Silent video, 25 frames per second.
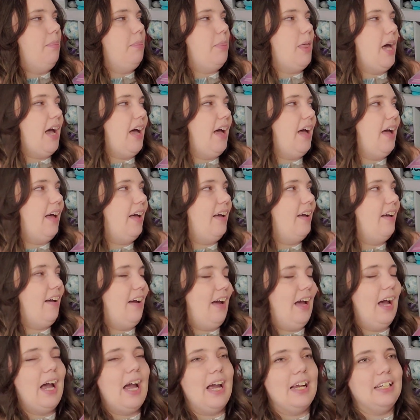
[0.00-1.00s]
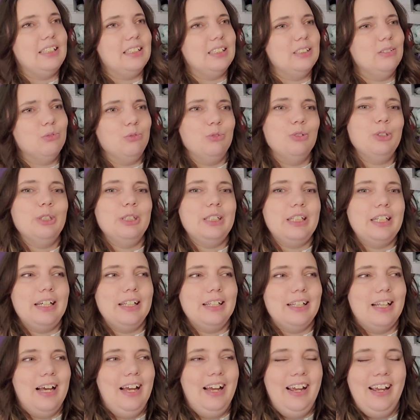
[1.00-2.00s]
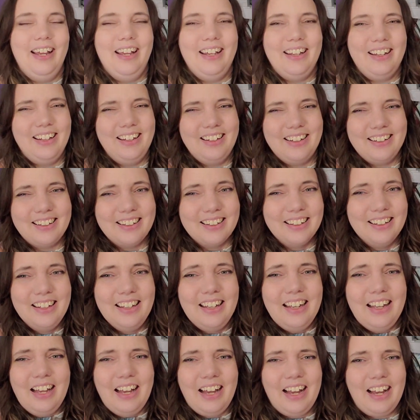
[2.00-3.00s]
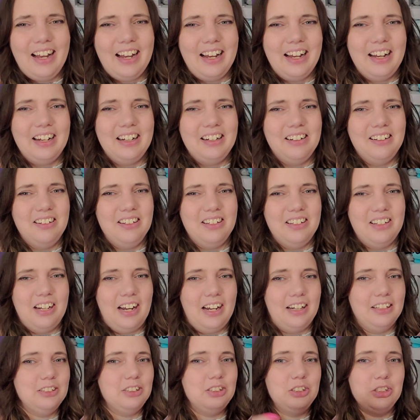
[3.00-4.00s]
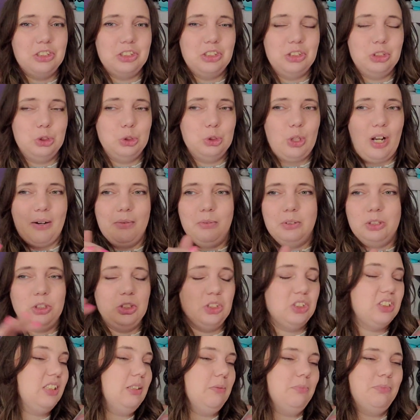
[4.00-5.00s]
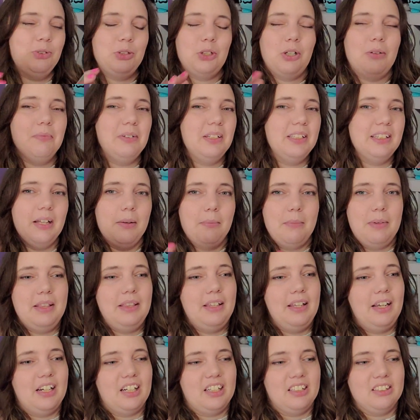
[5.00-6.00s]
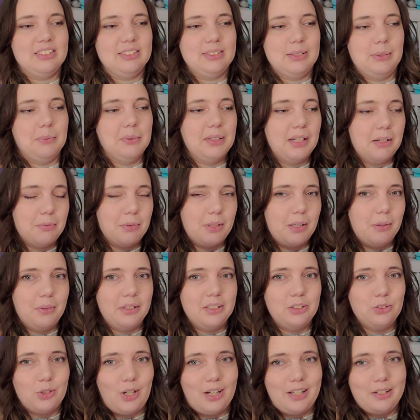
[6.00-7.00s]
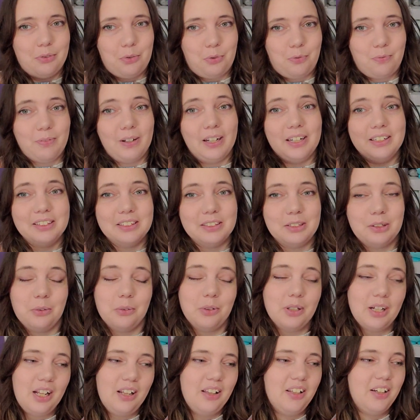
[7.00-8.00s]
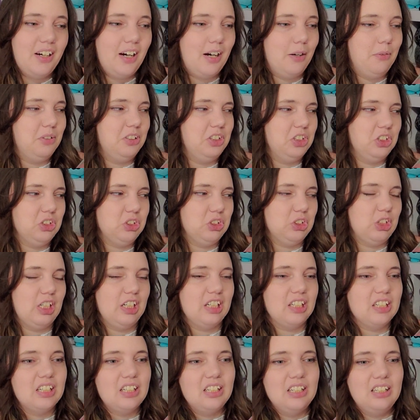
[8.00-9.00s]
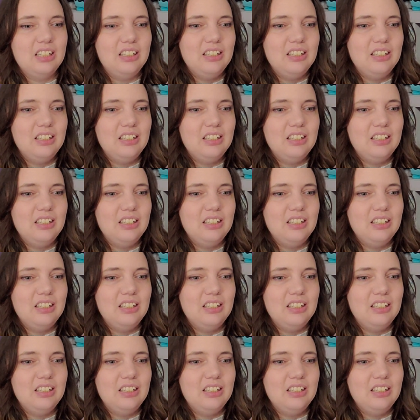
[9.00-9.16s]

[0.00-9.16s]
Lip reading: that I didn't really like how I would just keep shoving them in there, and so whenever I would try to find a new color, I would just start